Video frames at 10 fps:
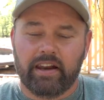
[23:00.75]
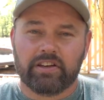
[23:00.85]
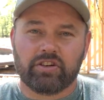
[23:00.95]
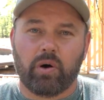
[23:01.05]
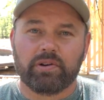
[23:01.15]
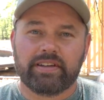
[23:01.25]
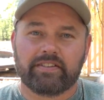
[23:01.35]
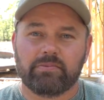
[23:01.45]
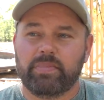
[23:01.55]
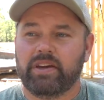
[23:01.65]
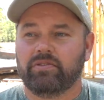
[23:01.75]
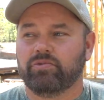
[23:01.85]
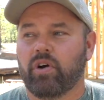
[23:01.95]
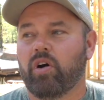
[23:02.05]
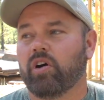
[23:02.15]
It doesn't always have to be
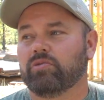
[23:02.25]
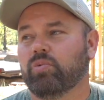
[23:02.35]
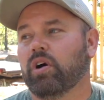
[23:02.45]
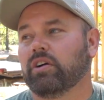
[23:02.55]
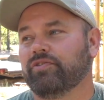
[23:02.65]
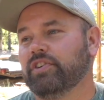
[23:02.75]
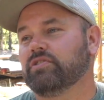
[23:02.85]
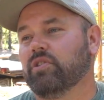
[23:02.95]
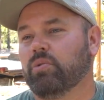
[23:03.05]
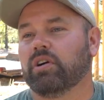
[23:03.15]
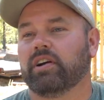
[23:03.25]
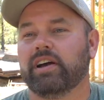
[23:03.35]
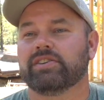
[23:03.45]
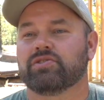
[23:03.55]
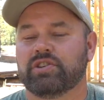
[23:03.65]
hard work, physical work,
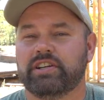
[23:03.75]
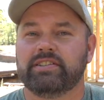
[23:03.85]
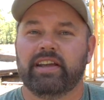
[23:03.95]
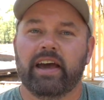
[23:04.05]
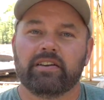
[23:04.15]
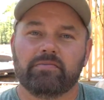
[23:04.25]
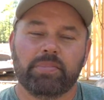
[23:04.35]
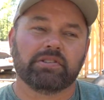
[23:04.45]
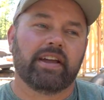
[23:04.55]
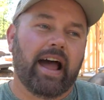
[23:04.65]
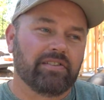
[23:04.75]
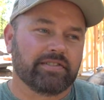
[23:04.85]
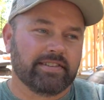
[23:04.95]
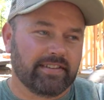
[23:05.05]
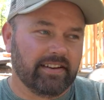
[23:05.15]
cutting trees down and building
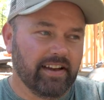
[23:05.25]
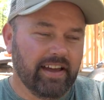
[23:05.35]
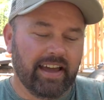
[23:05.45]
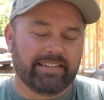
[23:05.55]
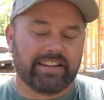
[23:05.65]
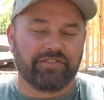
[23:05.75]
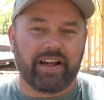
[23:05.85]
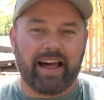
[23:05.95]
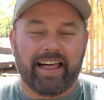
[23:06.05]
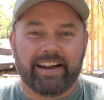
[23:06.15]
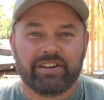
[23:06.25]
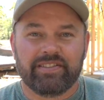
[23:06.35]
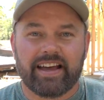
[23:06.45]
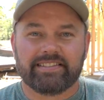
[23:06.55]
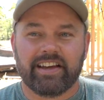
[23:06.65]
houses and, and stuff like. I like
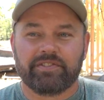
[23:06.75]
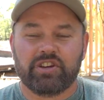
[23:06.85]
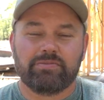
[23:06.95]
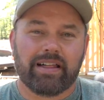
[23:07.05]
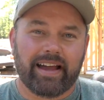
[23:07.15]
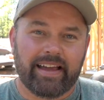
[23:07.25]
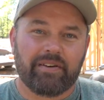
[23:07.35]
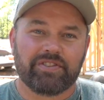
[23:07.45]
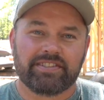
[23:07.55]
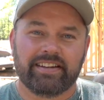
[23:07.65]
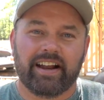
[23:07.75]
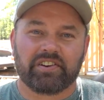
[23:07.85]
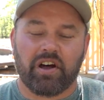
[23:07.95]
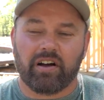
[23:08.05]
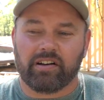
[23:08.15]
doing that stuff too, but I like having to sit down
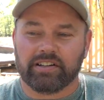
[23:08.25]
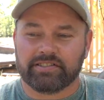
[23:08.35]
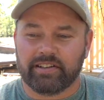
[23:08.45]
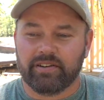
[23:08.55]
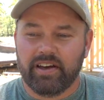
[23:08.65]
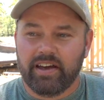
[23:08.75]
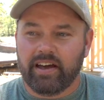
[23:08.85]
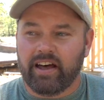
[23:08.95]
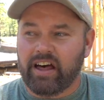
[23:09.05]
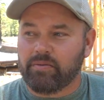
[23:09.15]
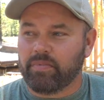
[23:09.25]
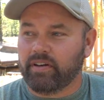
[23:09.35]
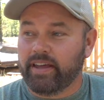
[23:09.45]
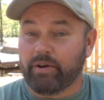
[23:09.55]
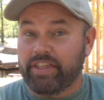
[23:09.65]
and talk also. Um,
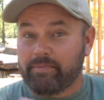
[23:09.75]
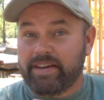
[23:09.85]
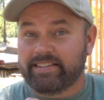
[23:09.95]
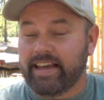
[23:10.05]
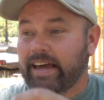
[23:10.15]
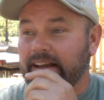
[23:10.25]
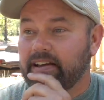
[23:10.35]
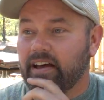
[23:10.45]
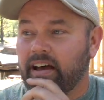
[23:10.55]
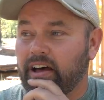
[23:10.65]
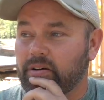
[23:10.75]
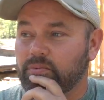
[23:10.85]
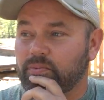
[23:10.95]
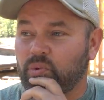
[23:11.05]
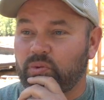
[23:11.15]
but yeah, with that being said,
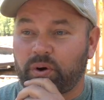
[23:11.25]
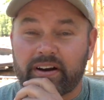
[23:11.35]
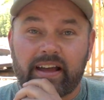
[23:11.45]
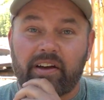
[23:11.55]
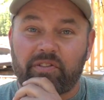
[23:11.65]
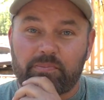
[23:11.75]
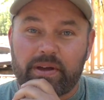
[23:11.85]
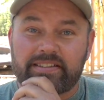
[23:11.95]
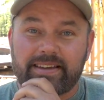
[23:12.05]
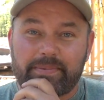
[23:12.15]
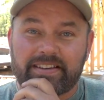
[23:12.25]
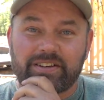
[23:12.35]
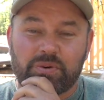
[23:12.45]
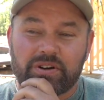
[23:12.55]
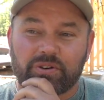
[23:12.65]
um, we're going to have a busy,
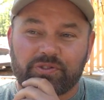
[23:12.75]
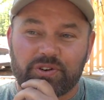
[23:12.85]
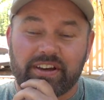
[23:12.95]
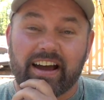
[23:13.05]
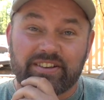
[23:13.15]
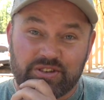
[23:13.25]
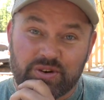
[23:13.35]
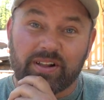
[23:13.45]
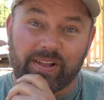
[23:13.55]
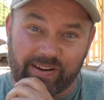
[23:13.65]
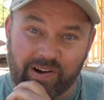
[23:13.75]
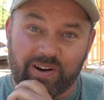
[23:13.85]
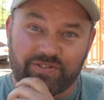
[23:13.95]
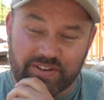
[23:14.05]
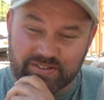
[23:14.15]
busy winter for you guys doing a lot of
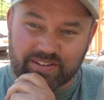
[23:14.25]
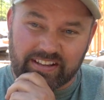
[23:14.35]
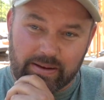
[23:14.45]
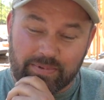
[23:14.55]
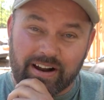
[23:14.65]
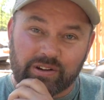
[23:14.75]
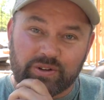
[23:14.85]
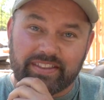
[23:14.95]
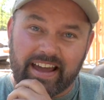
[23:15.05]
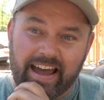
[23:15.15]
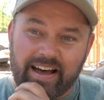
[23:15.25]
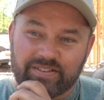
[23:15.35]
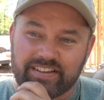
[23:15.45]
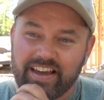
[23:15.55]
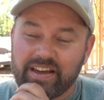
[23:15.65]
hard physical labor, not only at the
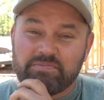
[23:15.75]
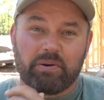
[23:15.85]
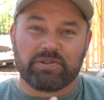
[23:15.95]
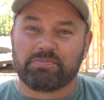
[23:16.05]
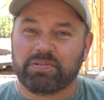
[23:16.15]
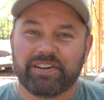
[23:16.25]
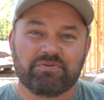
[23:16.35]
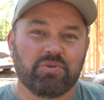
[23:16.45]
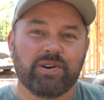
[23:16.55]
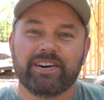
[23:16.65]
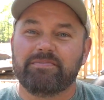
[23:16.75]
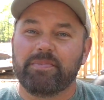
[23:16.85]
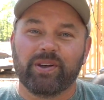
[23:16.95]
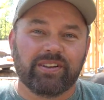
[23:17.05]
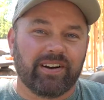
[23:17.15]
house, but with splitting wood,
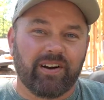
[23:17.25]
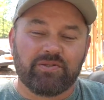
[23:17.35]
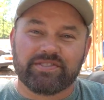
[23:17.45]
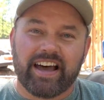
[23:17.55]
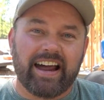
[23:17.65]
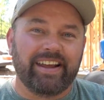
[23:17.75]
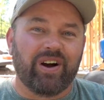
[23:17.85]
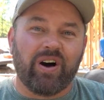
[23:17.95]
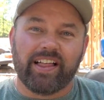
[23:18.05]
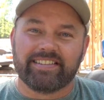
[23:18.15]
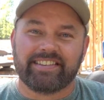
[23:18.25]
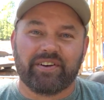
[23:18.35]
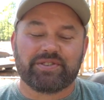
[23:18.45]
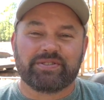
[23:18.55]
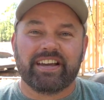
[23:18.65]
milling our own siding, all that
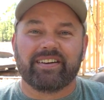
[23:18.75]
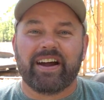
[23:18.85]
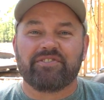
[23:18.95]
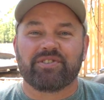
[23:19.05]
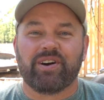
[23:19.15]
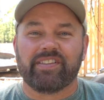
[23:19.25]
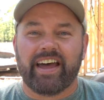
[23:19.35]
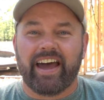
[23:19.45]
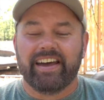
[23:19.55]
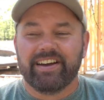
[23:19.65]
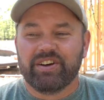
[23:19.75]
stuff. So stick around for all that.